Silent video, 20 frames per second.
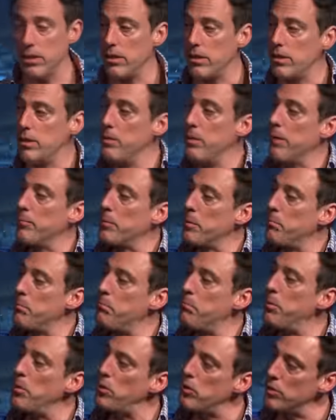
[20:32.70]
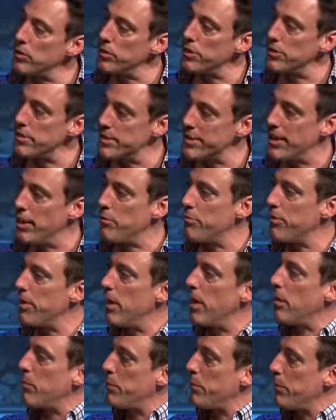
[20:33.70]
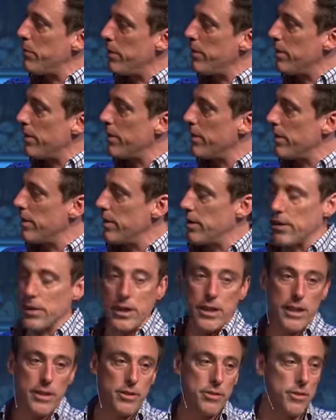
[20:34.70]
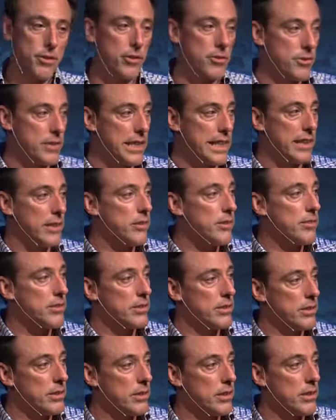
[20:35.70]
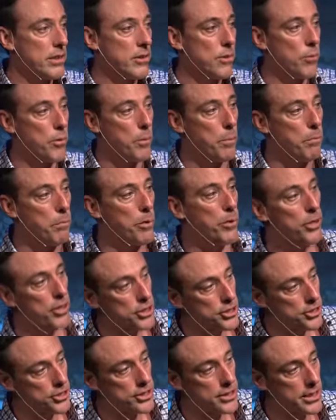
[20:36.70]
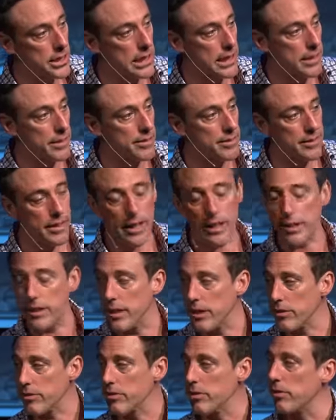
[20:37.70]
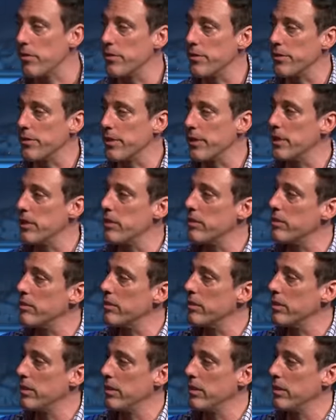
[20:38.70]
you have to pull yourself up against those nails or push against that nail that's gone through your heels.